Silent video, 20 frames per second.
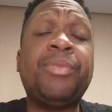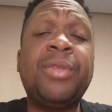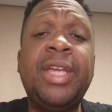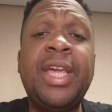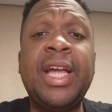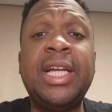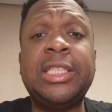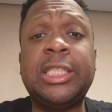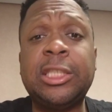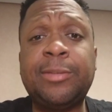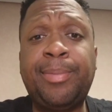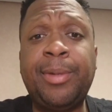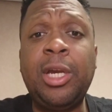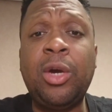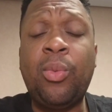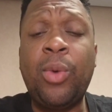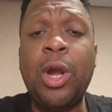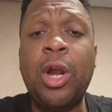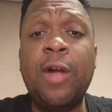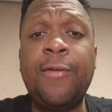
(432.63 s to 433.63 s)
yeah, just be
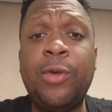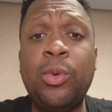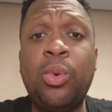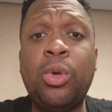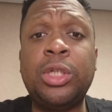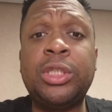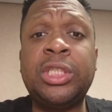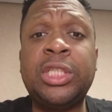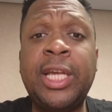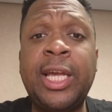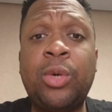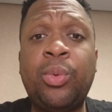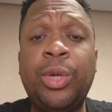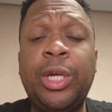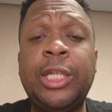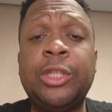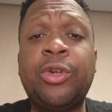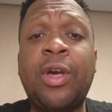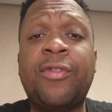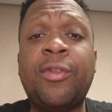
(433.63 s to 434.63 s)
aware, if you want Slay
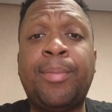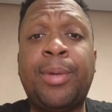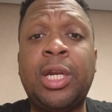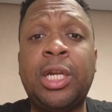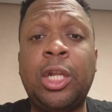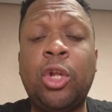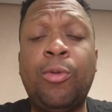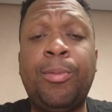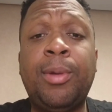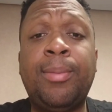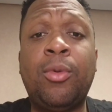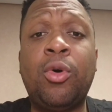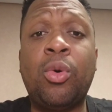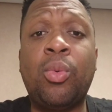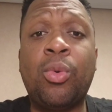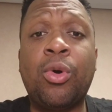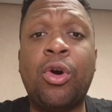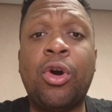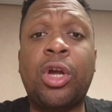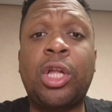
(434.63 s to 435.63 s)
Queens, you have to put in a little bit
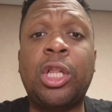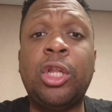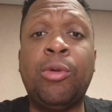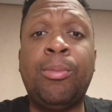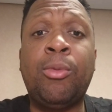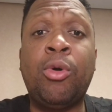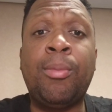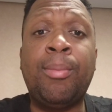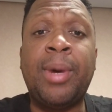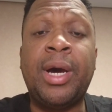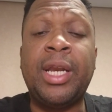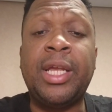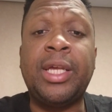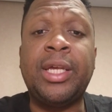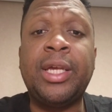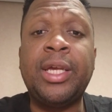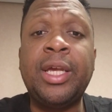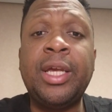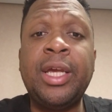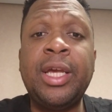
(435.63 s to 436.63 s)
more work, a little more money.
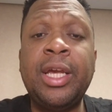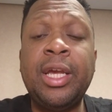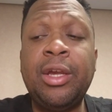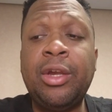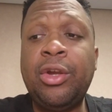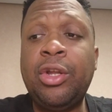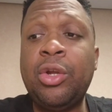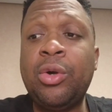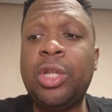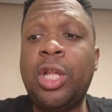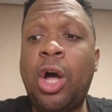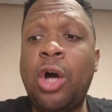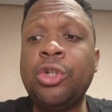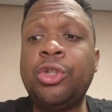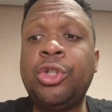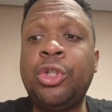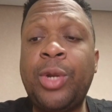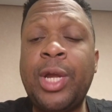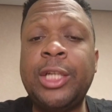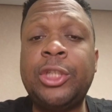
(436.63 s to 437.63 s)
You know, as long
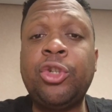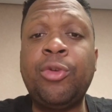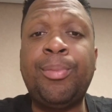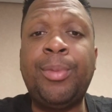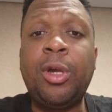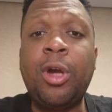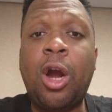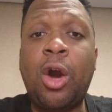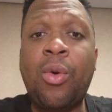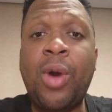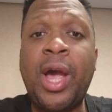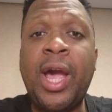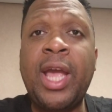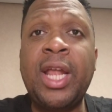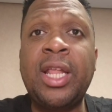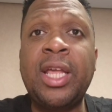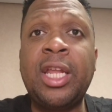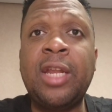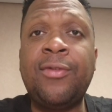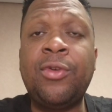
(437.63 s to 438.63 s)
as you know that, you'll be all
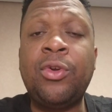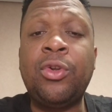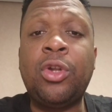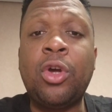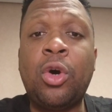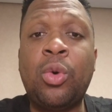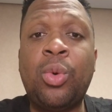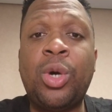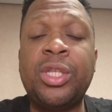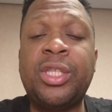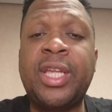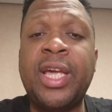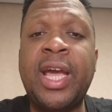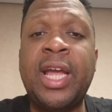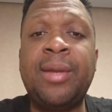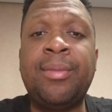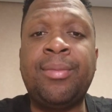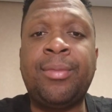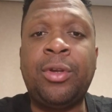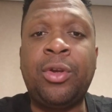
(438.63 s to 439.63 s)
right. And if you don't want
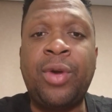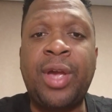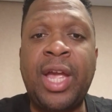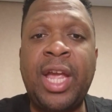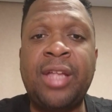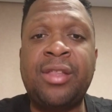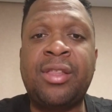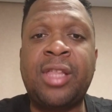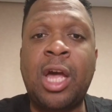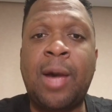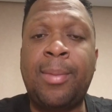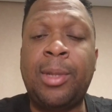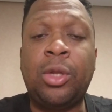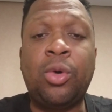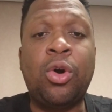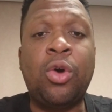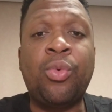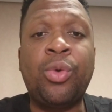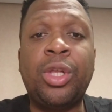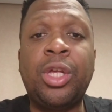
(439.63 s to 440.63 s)
that, your 8s down
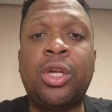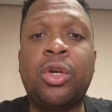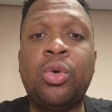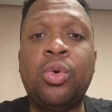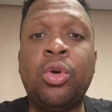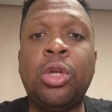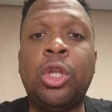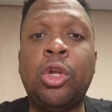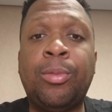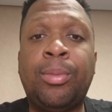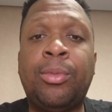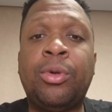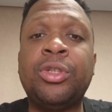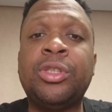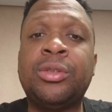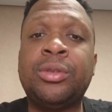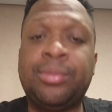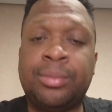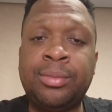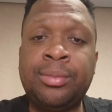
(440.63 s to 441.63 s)
below are really cool, a little
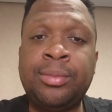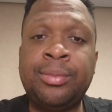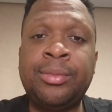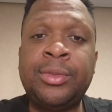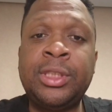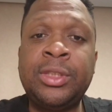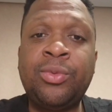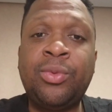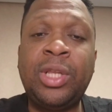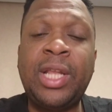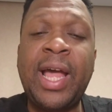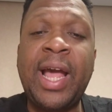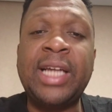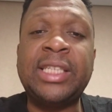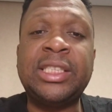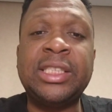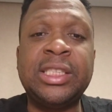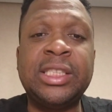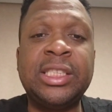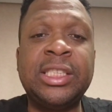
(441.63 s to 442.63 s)
more
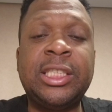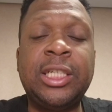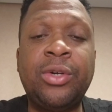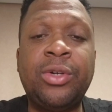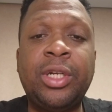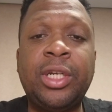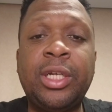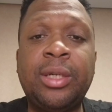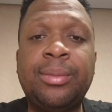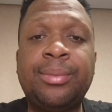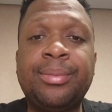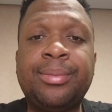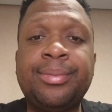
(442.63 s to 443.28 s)
relaxing and chill to them.